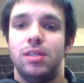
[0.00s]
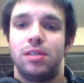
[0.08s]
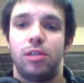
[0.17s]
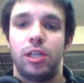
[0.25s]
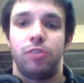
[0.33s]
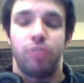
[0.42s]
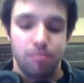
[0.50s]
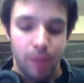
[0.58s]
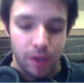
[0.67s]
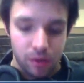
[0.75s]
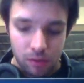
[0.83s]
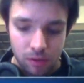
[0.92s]
clearly
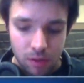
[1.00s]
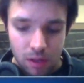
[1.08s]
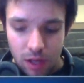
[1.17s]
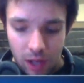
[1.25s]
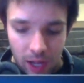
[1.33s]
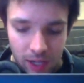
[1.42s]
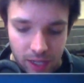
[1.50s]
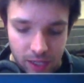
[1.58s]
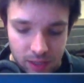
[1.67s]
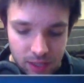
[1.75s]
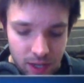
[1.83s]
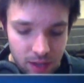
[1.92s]
metal. I like
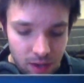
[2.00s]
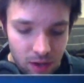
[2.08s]
that.